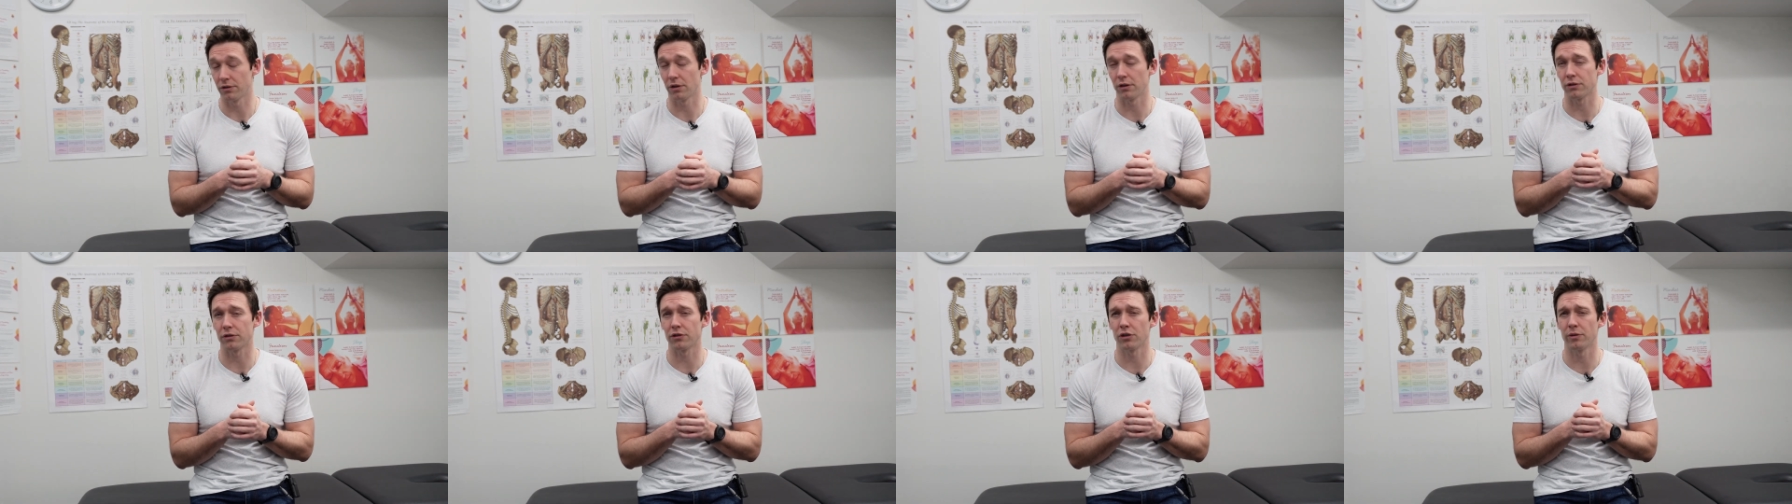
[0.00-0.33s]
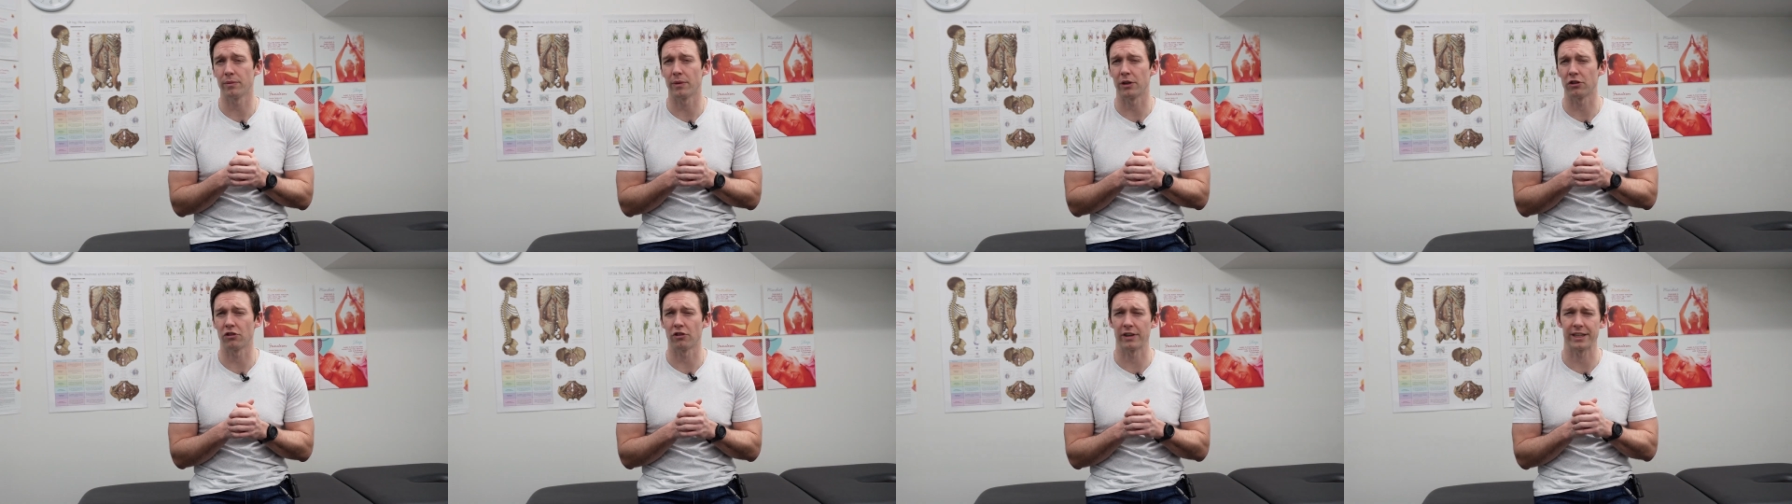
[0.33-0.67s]
not so
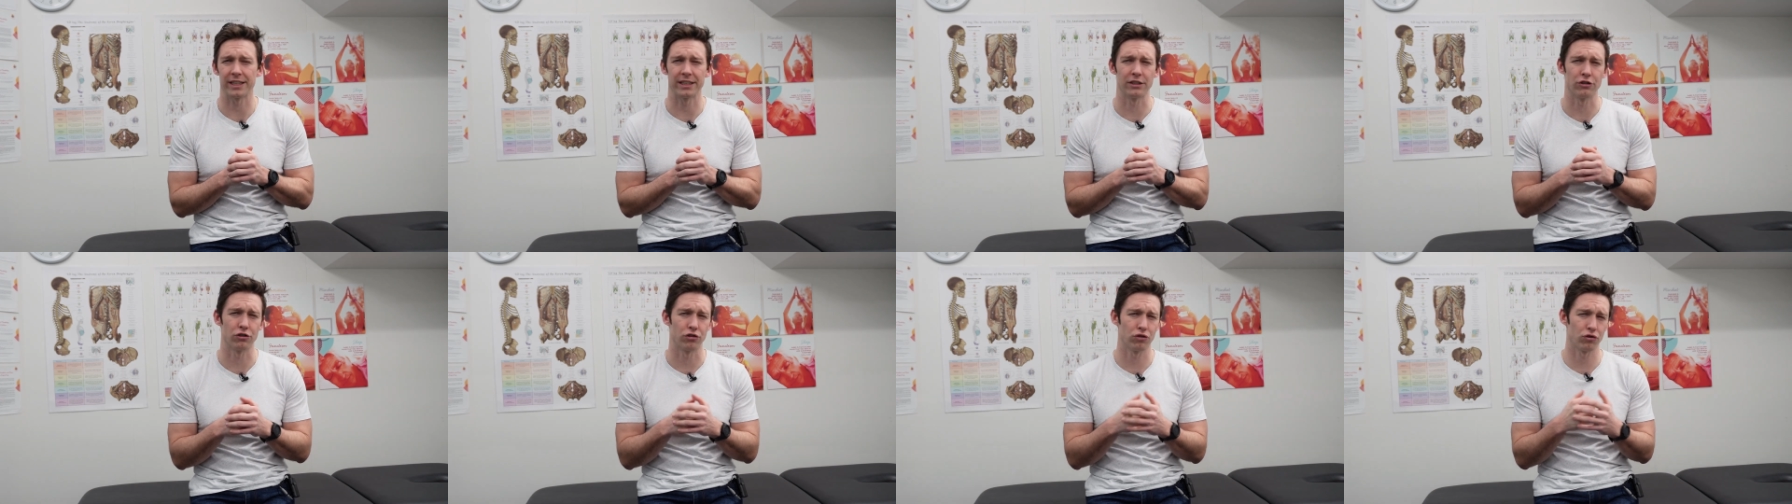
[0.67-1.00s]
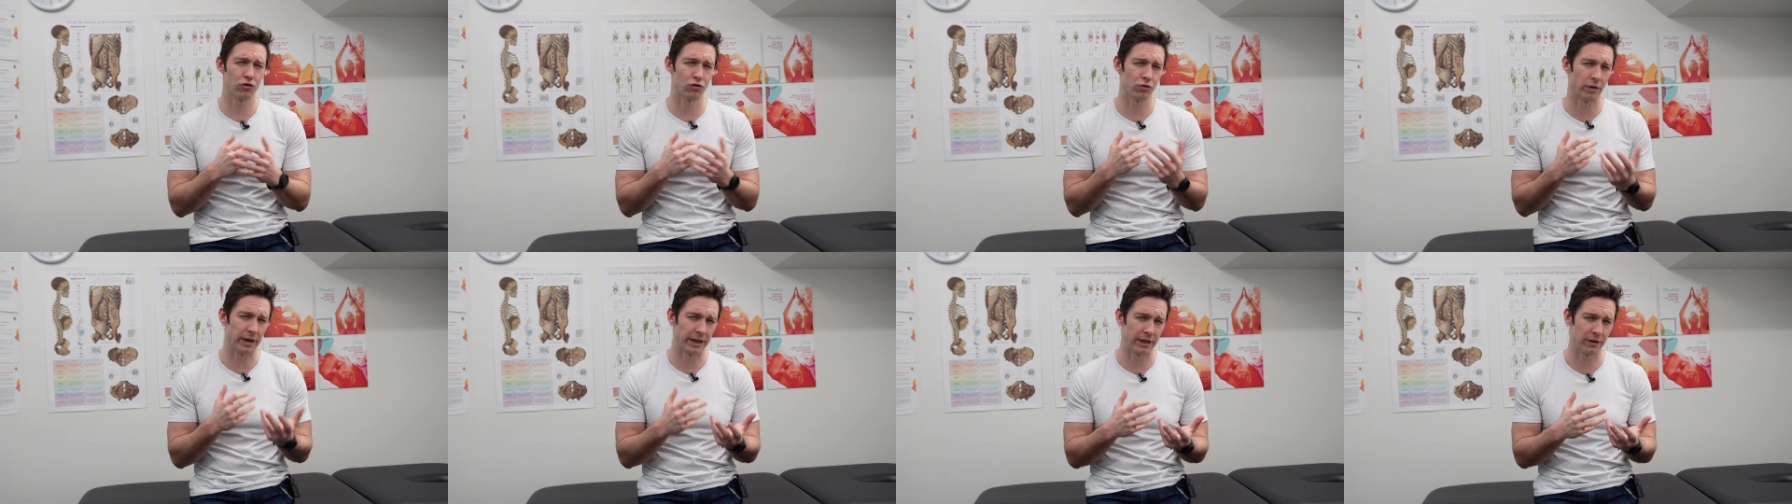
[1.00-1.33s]
much like a
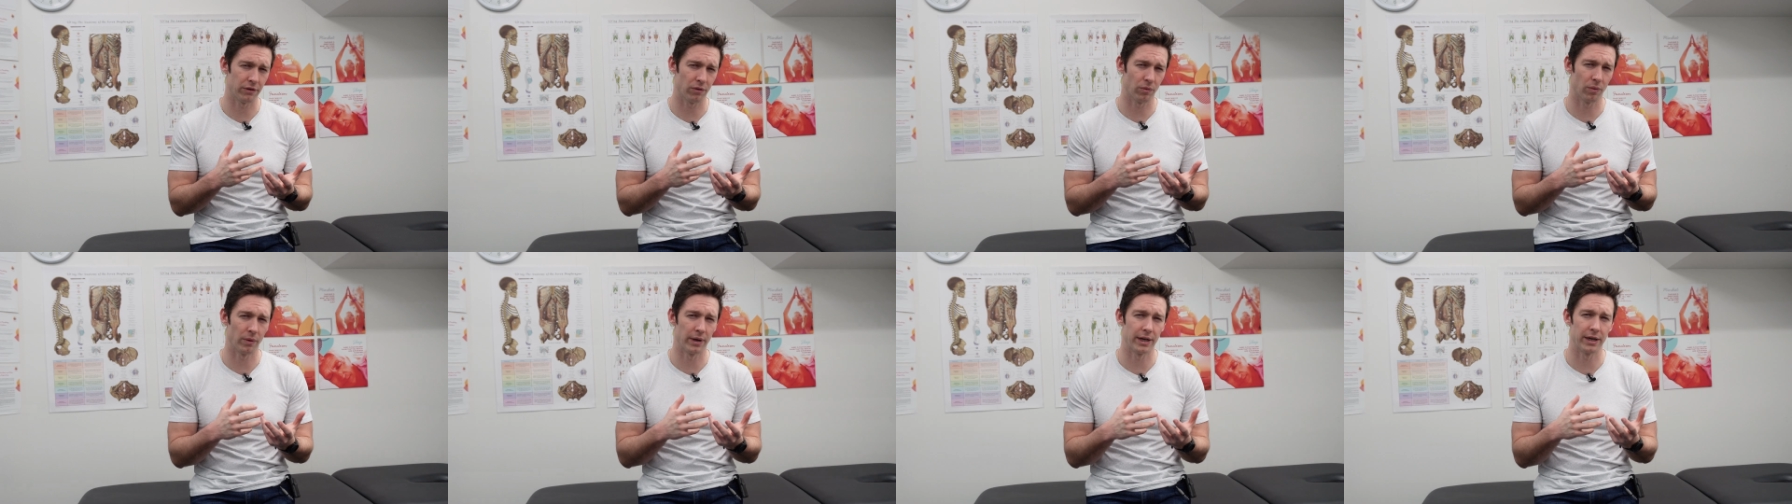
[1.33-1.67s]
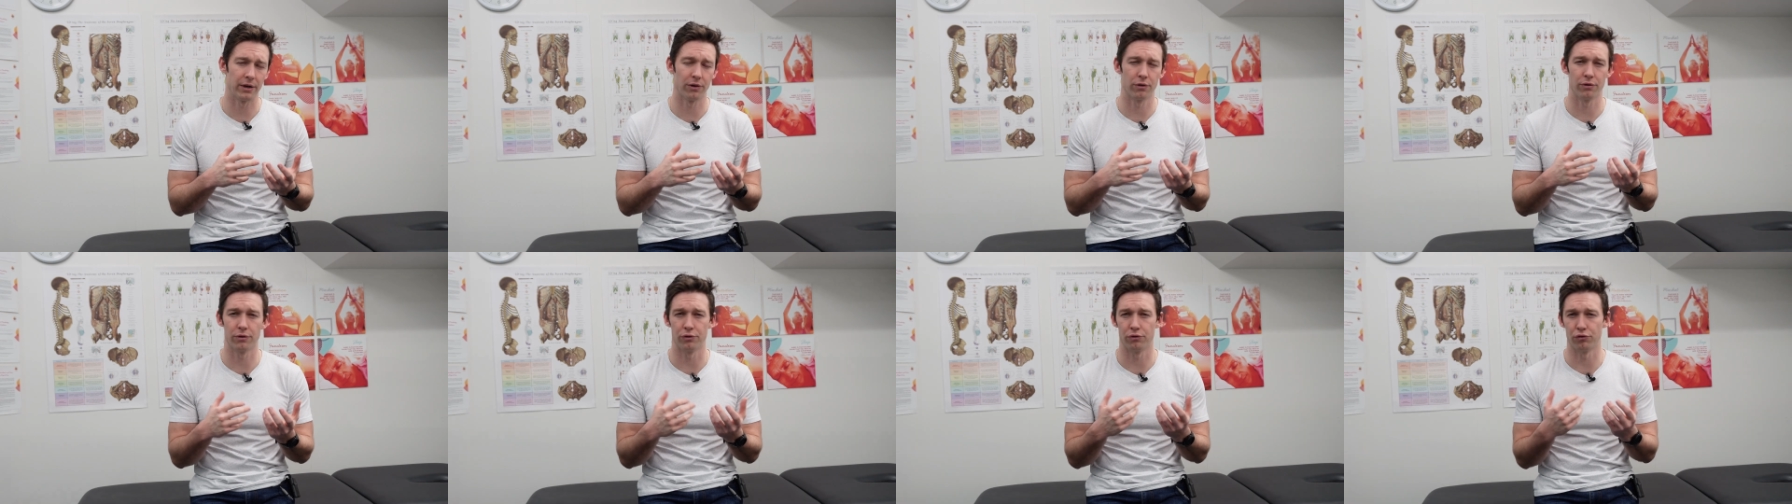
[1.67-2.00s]
strength way
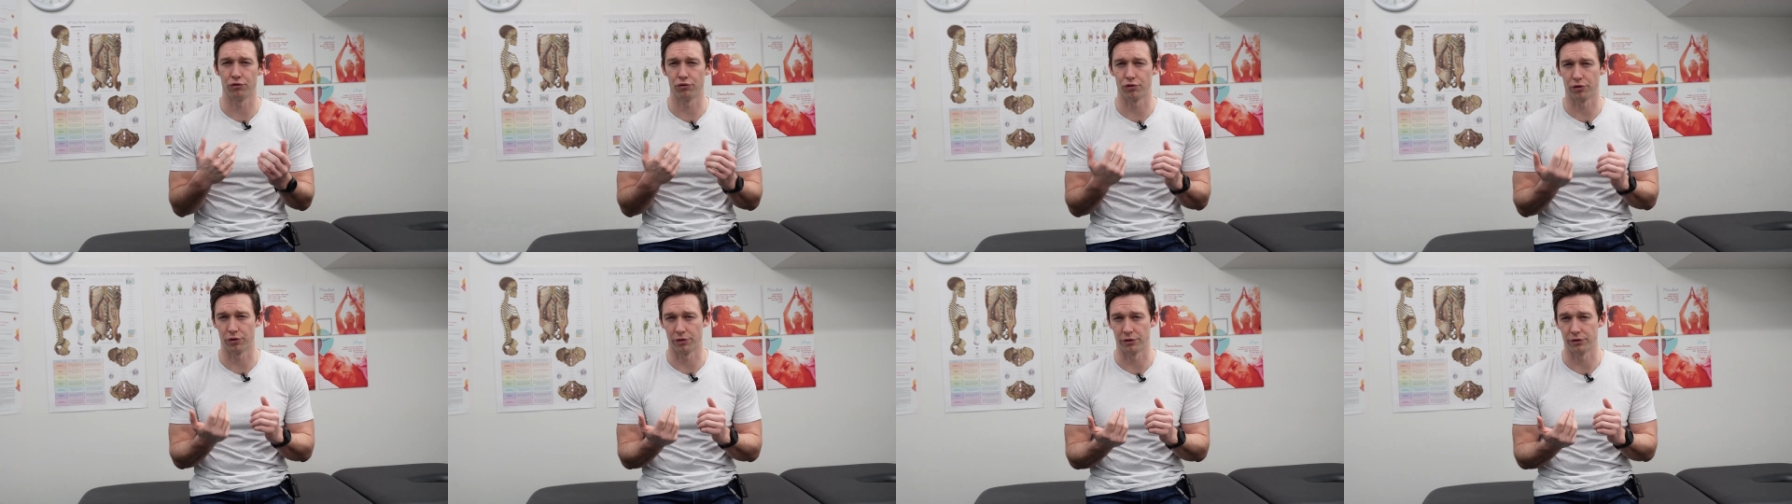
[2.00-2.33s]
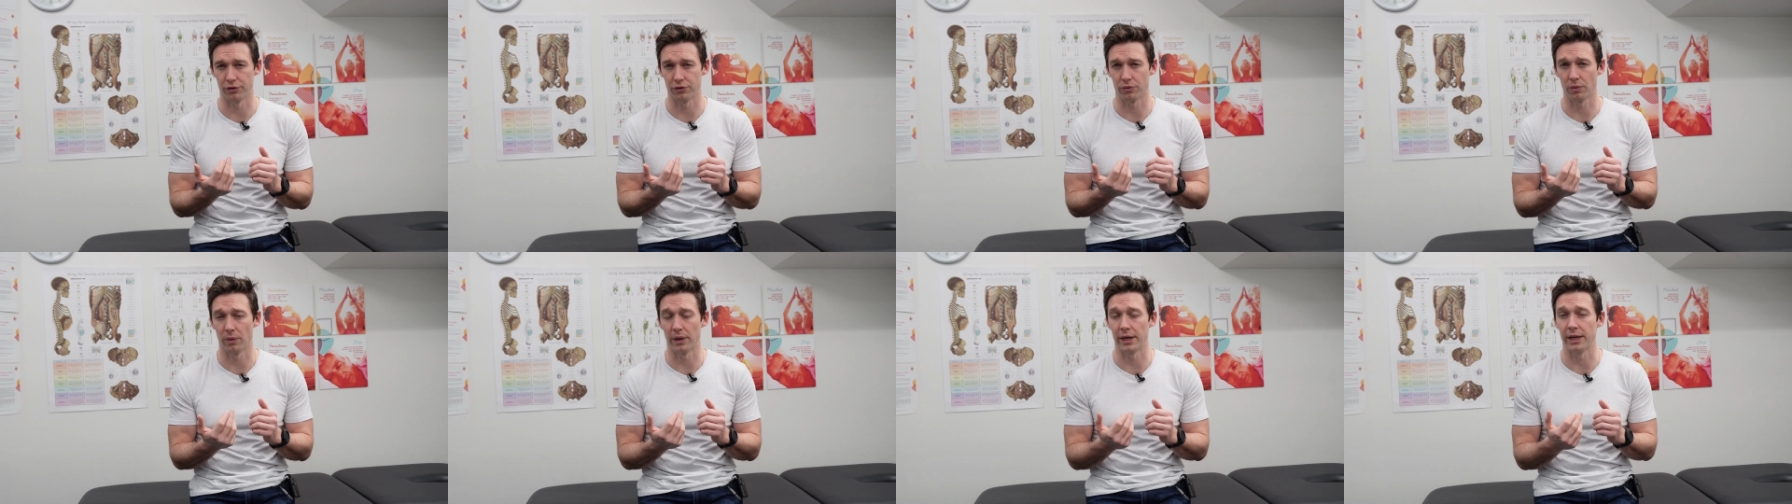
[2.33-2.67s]
or an
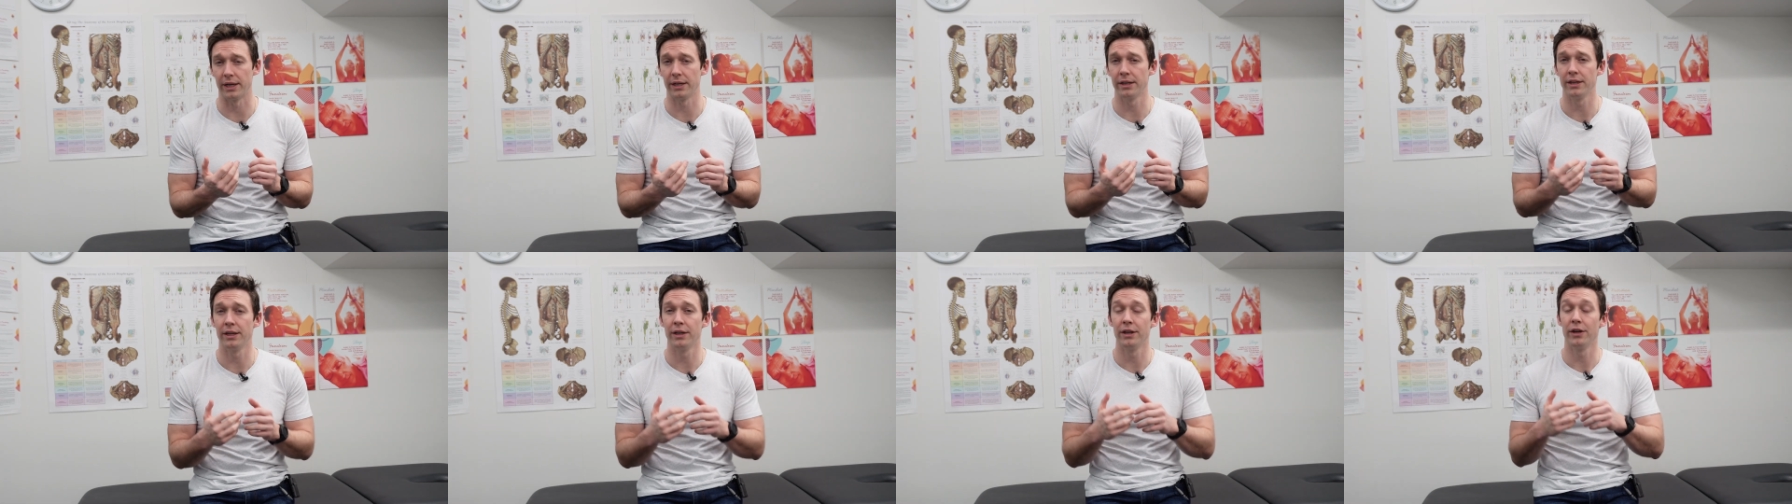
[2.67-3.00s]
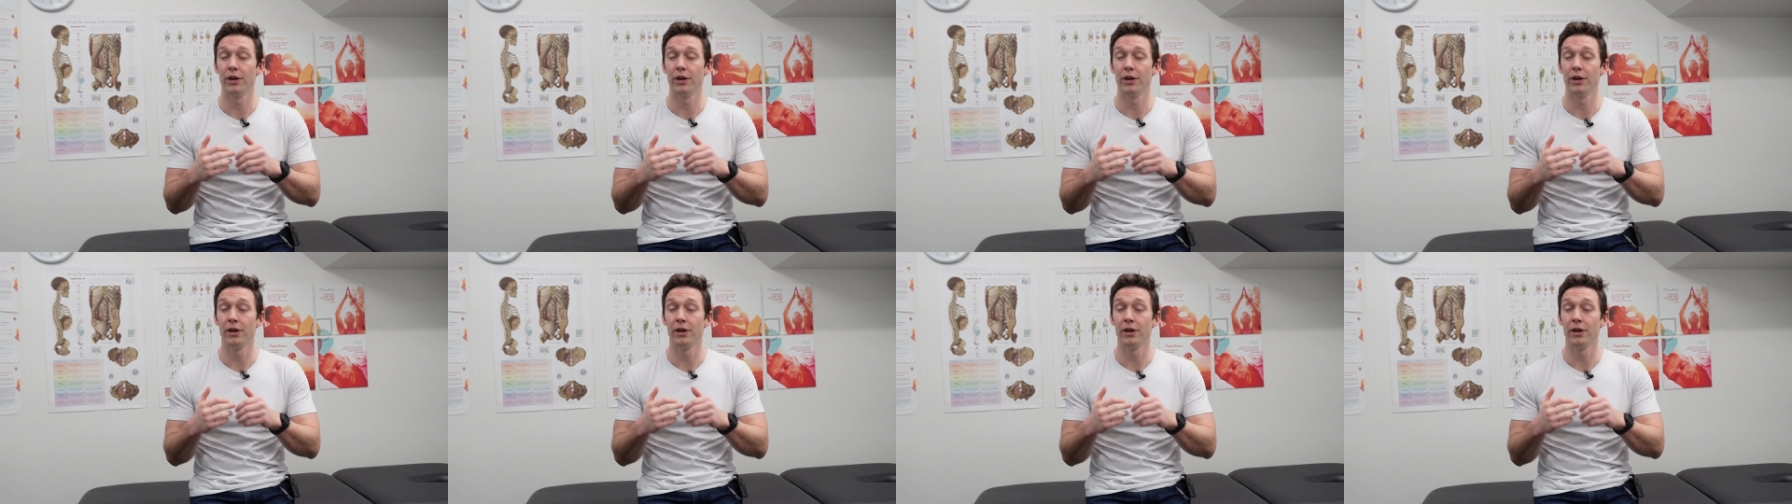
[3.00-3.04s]
endurance way.